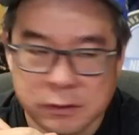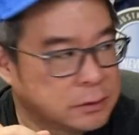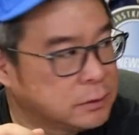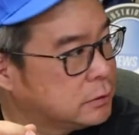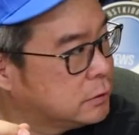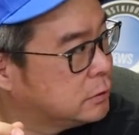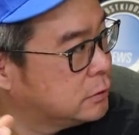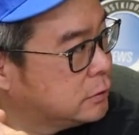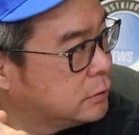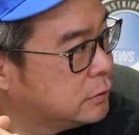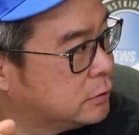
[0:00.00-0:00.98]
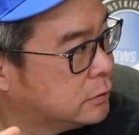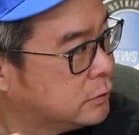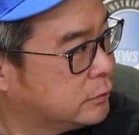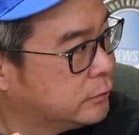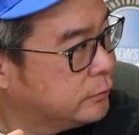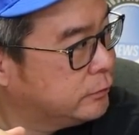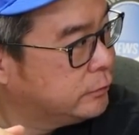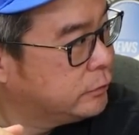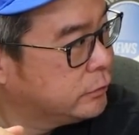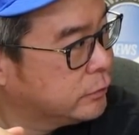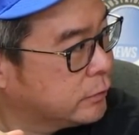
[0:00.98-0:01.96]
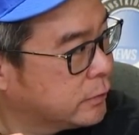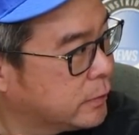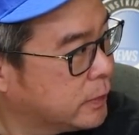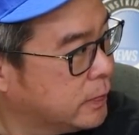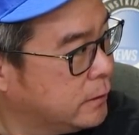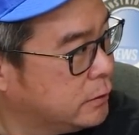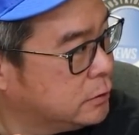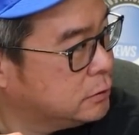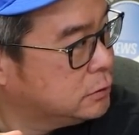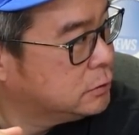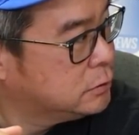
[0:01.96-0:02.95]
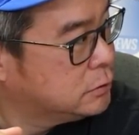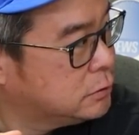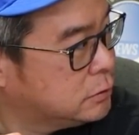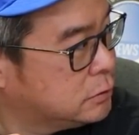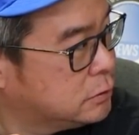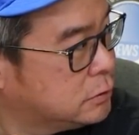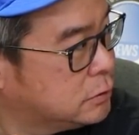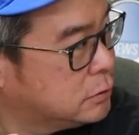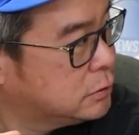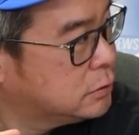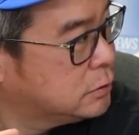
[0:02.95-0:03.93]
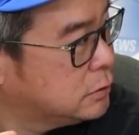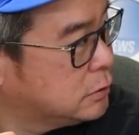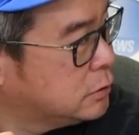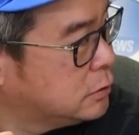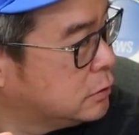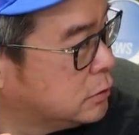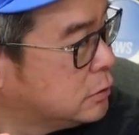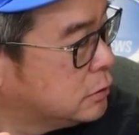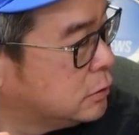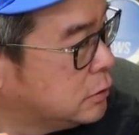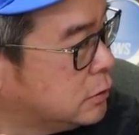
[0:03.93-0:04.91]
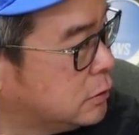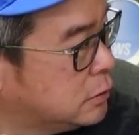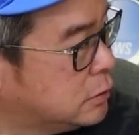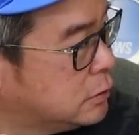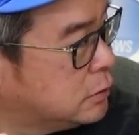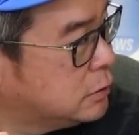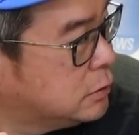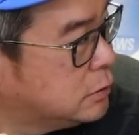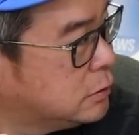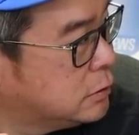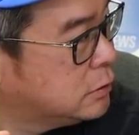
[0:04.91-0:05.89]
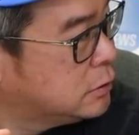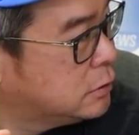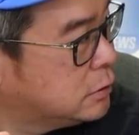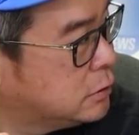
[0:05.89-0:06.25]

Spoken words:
No words are spoken by the person on screen.